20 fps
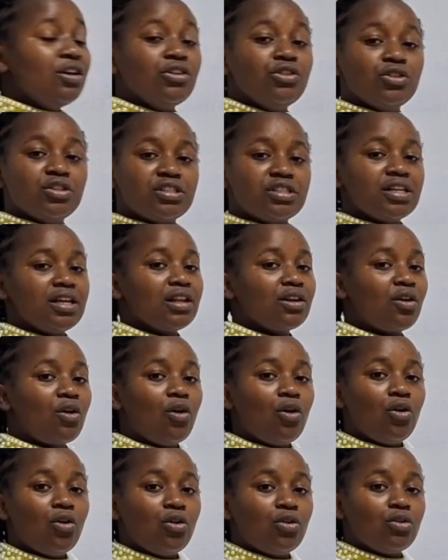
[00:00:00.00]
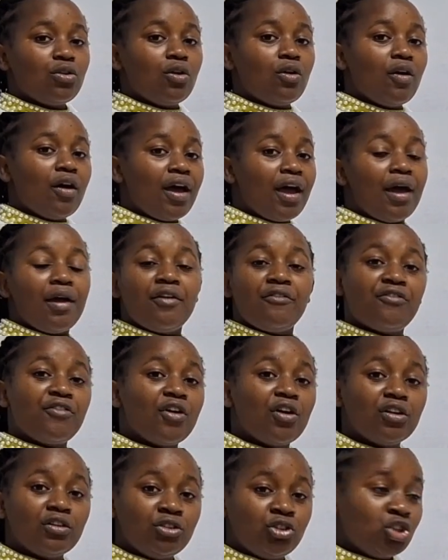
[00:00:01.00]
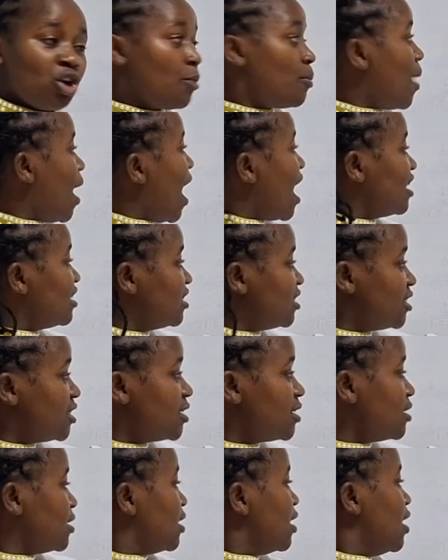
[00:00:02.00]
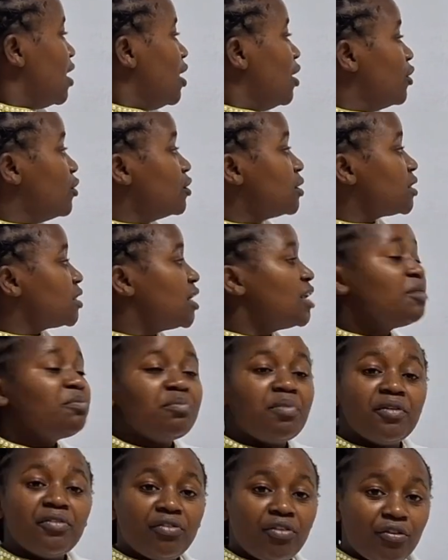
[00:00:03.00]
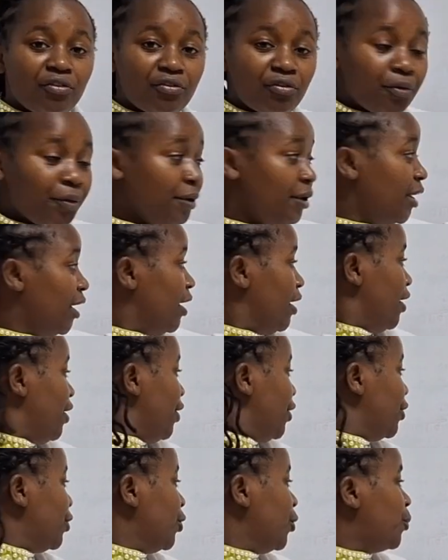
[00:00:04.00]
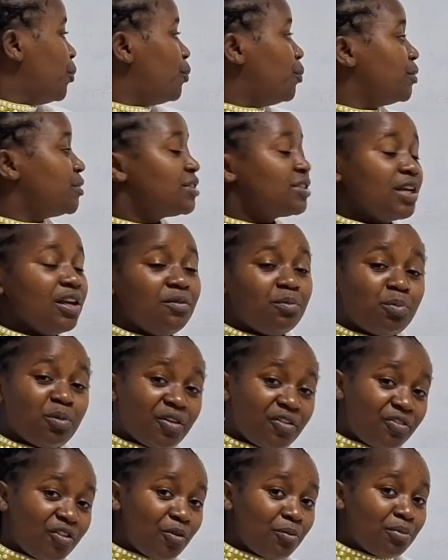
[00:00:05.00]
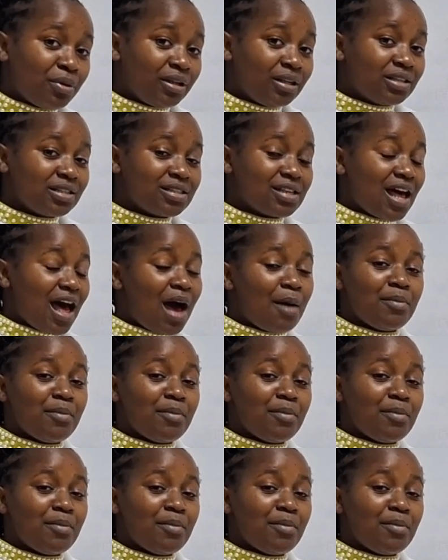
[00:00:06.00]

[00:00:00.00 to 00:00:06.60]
you still go if you're job hunting, you still pay for food, you still pay for bills.